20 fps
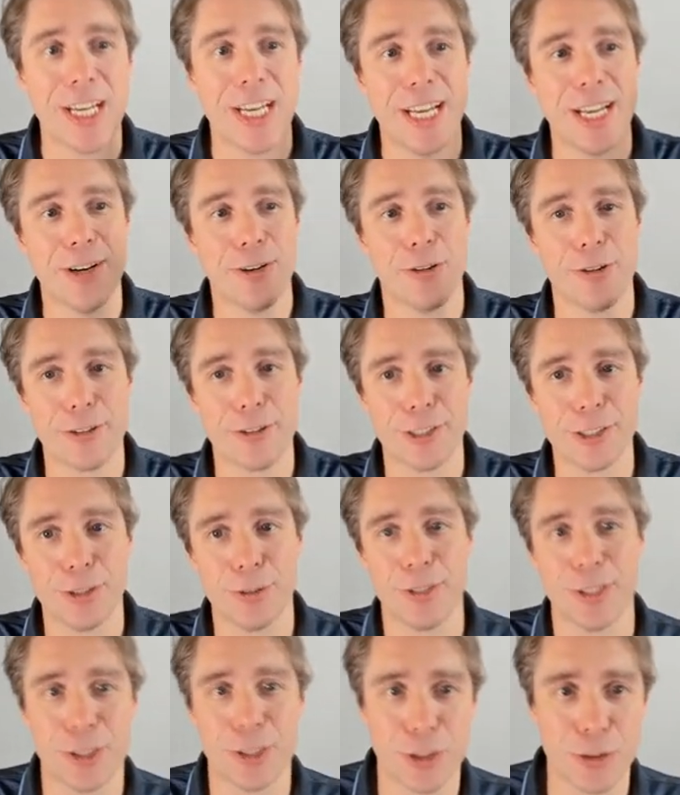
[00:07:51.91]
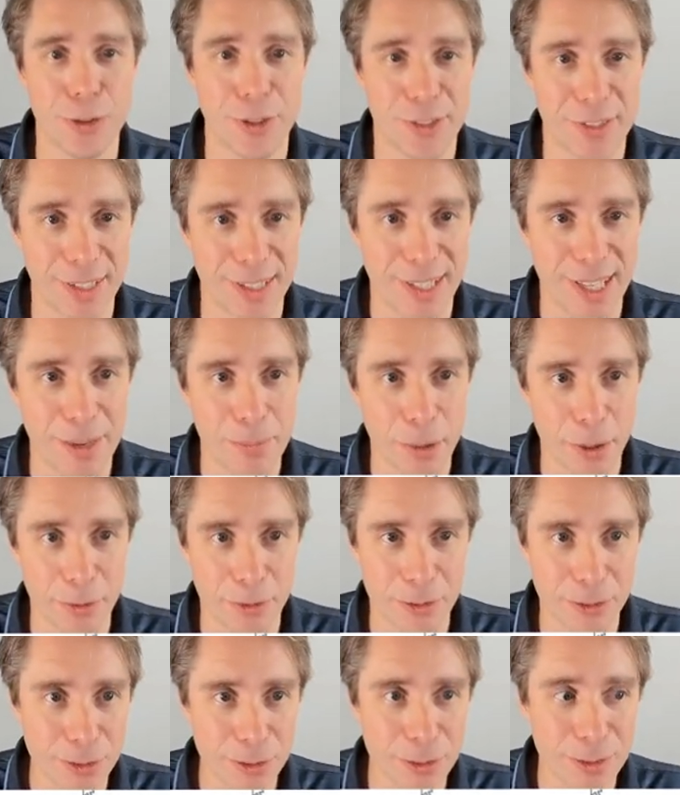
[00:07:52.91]
in order to ensure that they
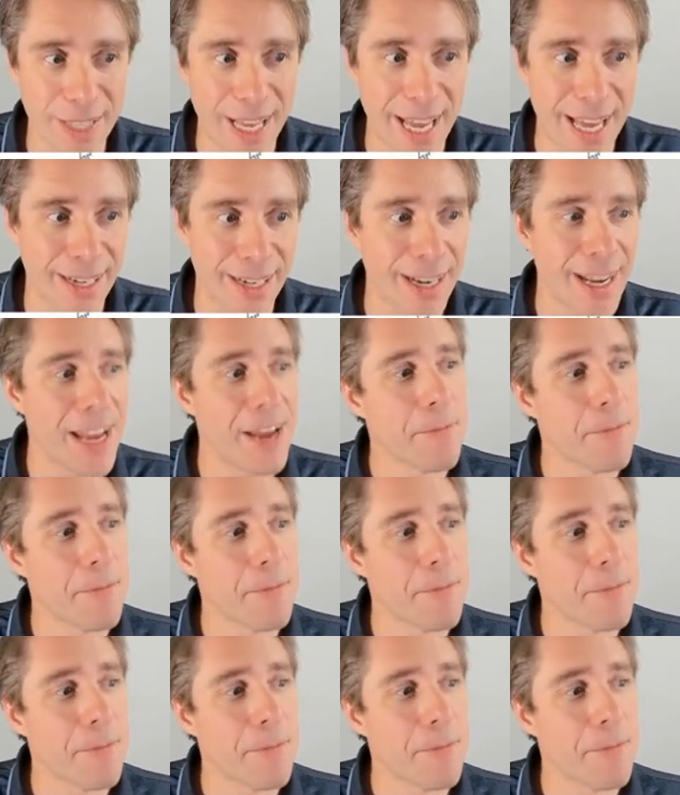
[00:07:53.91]
both do that.